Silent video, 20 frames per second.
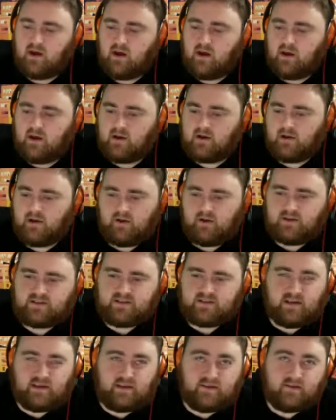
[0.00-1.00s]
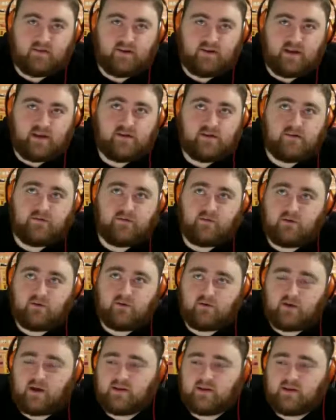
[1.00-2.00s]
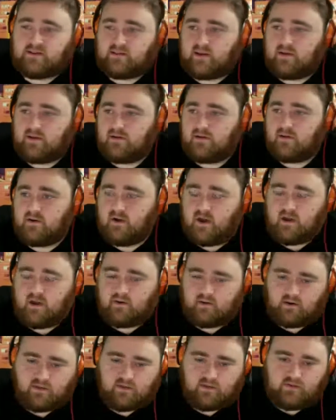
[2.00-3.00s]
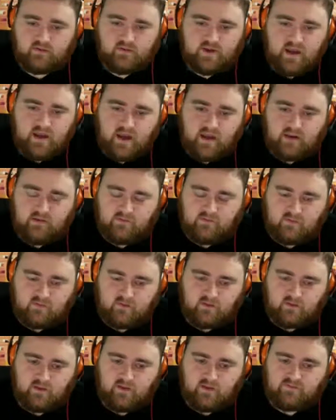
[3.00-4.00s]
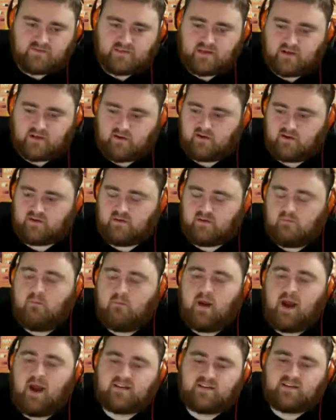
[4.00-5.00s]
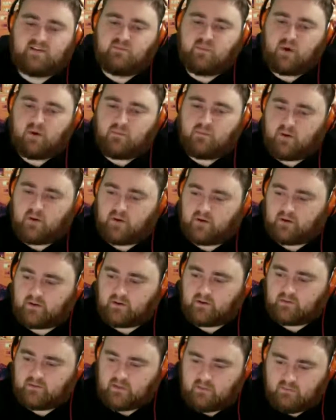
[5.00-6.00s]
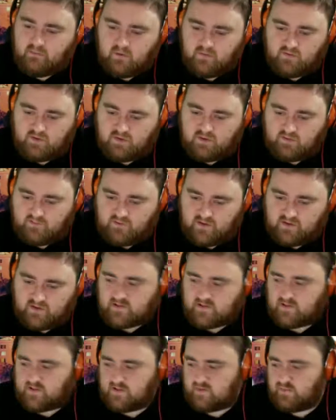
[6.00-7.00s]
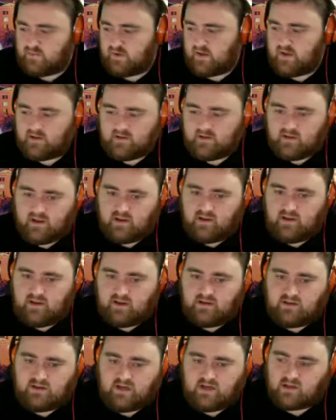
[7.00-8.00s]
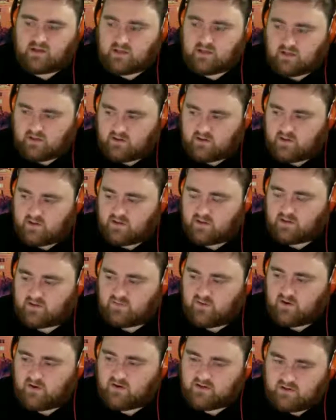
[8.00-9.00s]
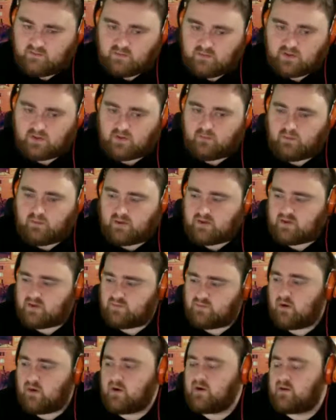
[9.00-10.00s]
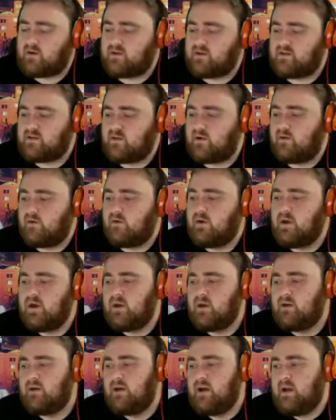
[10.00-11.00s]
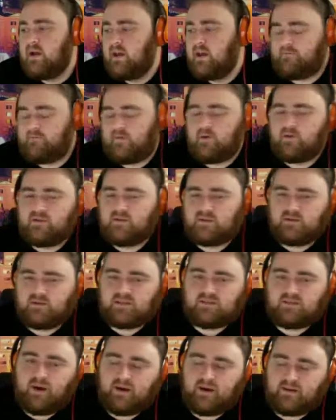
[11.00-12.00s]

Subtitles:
it's like 394 to right center and like 384 to left center. It's a massive ballpark. They moved in the fences, but it didn't change anything as far as it being a pitcher's park. So if there was a spot that